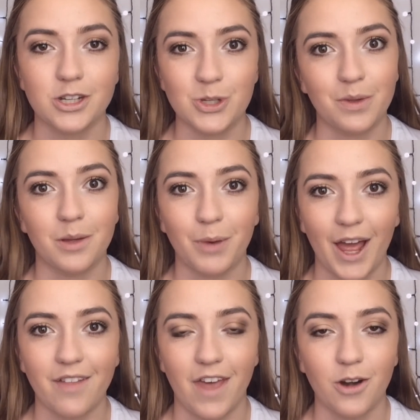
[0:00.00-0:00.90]
to be
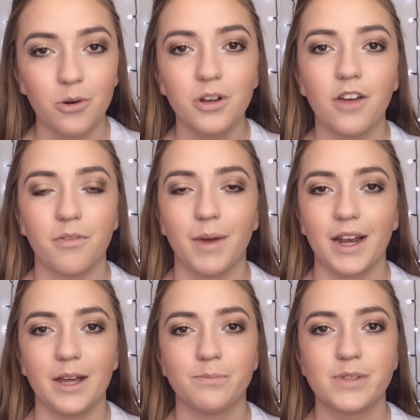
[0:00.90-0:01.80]
applying that all over my
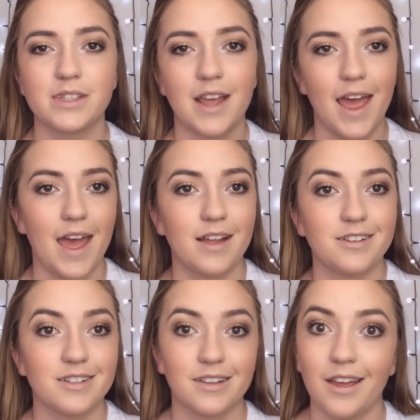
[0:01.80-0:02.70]
lips,
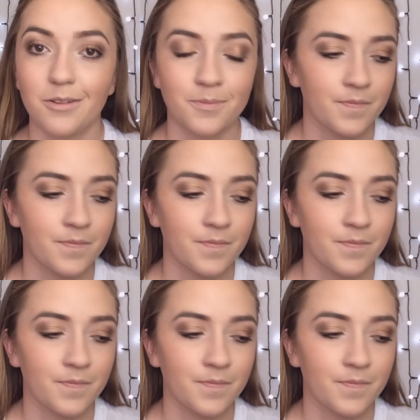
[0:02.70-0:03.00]
and yeah.